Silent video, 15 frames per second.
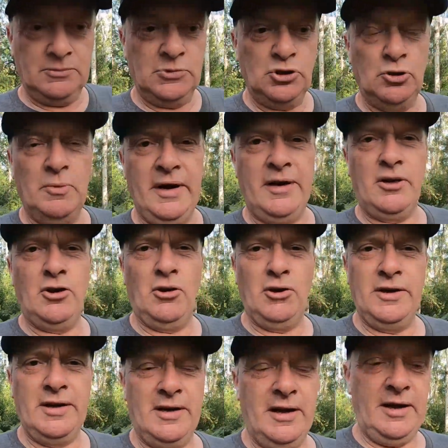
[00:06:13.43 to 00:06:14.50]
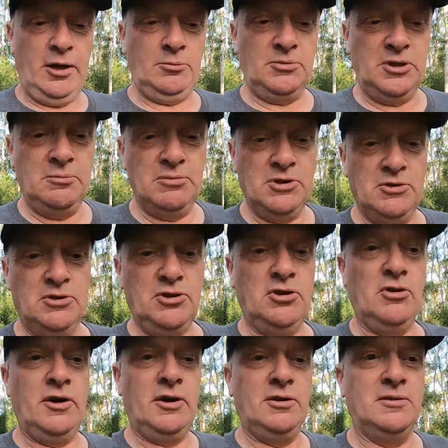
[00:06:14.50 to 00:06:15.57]
so my colleague helped him to the
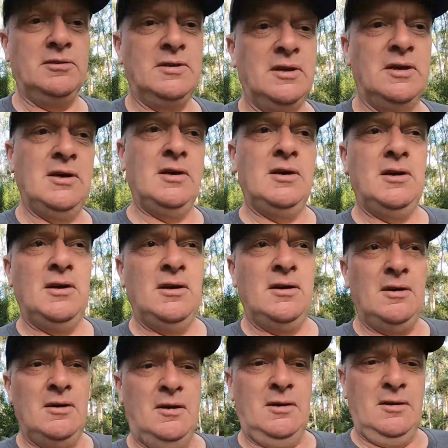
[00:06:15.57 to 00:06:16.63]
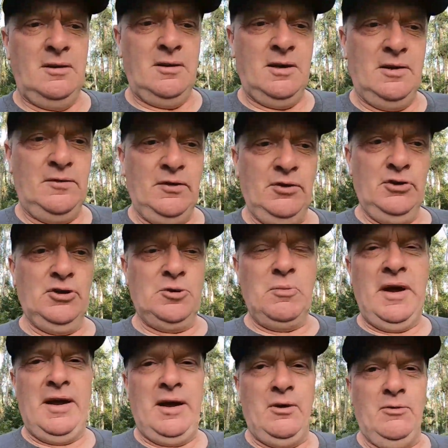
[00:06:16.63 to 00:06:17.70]
toilet. And for those
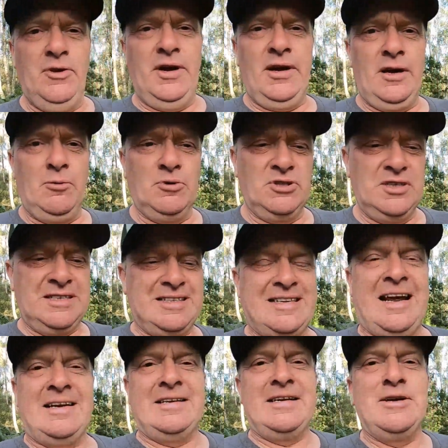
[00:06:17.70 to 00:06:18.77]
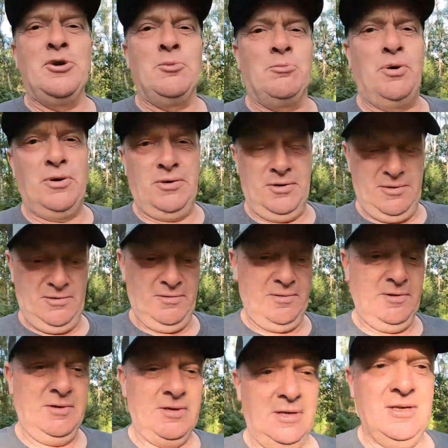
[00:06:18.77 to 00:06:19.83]
men out there, it was a standing up
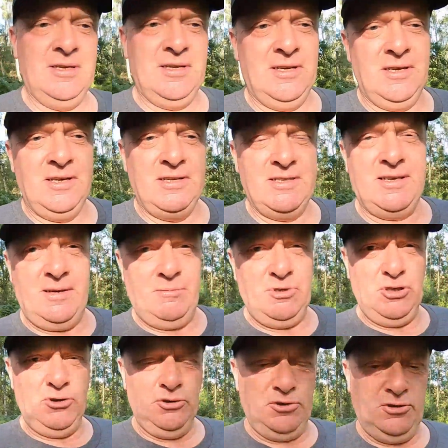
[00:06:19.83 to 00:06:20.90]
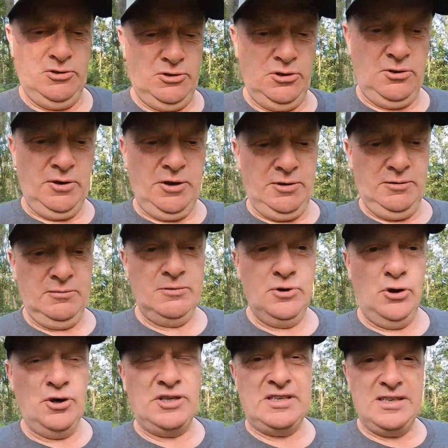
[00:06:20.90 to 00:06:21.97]
time to go to the toilet,
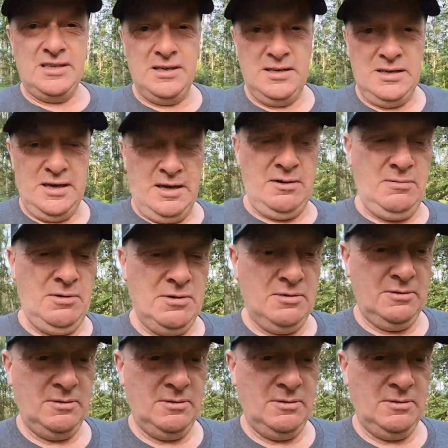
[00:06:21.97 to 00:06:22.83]
not a sitting down.